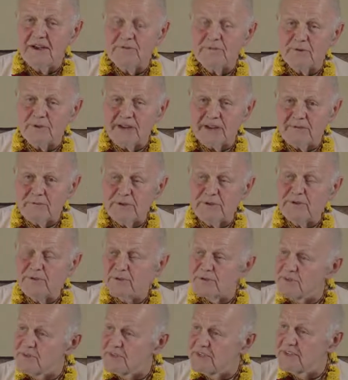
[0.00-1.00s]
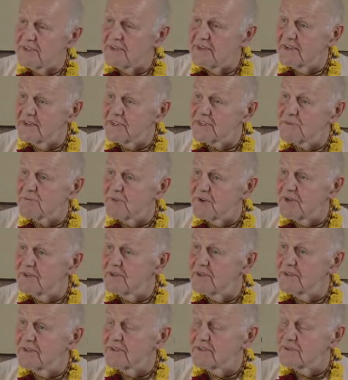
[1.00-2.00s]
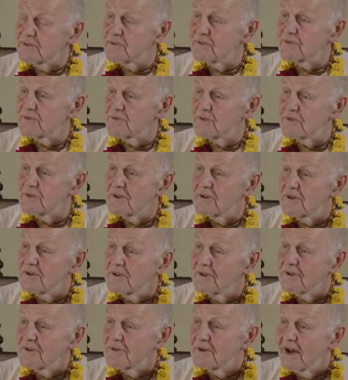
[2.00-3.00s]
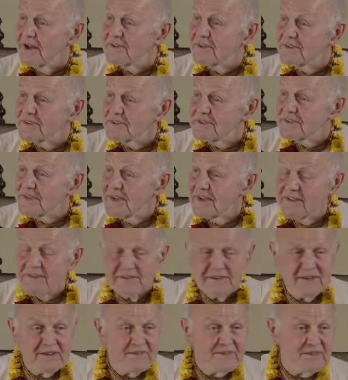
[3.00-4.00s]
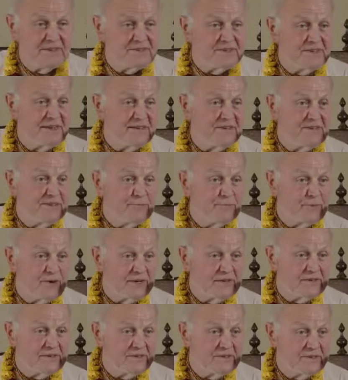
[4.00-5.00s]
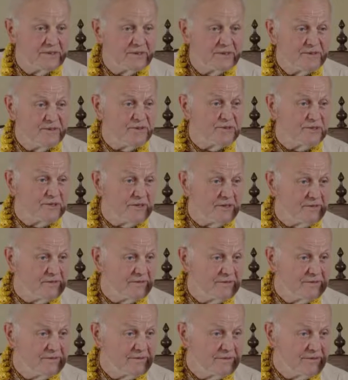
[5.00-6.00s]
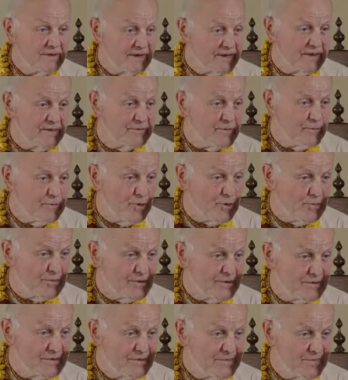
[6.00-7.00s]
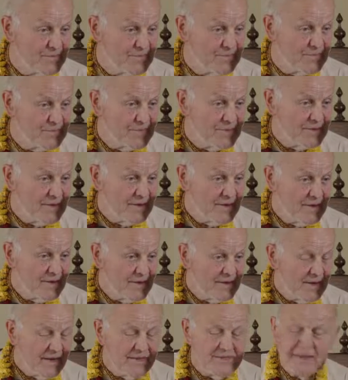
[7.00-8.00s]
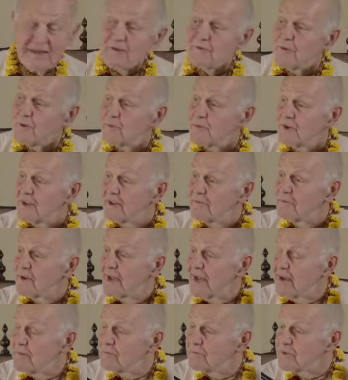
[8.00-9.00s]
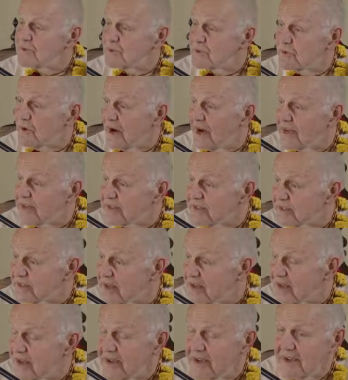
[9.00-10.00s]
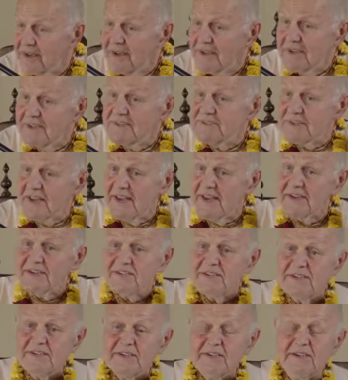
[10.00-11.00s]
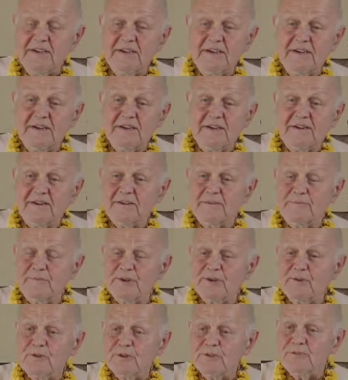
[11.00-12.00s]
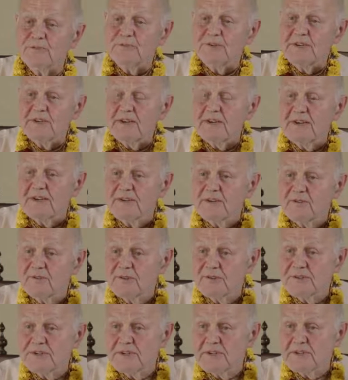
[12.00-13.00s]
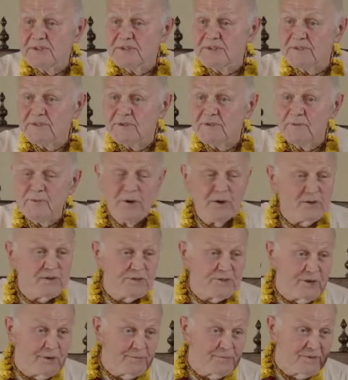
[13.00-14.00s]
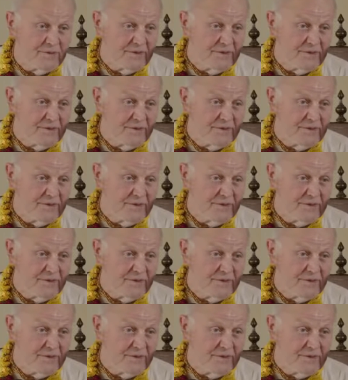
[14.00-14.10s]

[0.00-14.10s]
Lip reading: and whatever you see and experience to understand that there's nothing but Krishna at every moment. And therefore whatever happens to us is actually because we are in Krishna's workshop.